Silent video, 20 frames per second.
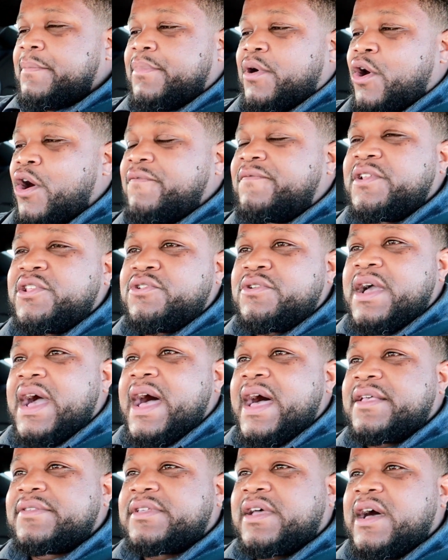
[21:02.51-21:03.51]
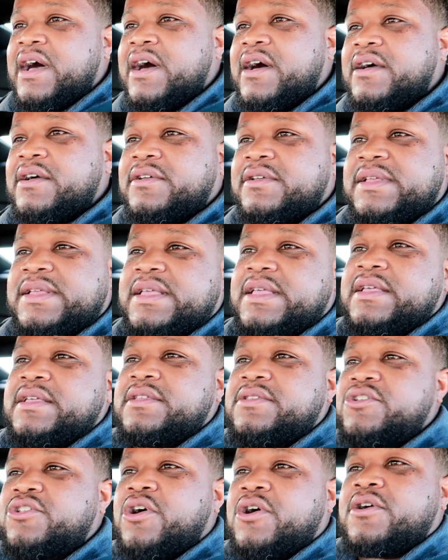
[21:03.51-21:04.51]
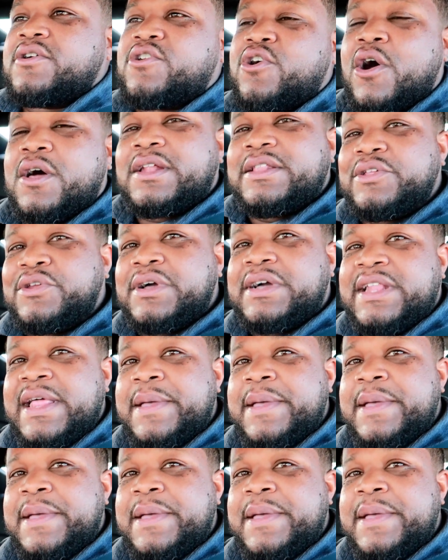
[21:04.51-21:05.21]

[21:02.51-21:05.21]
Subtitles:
But hopefully you guys, you know, caught a little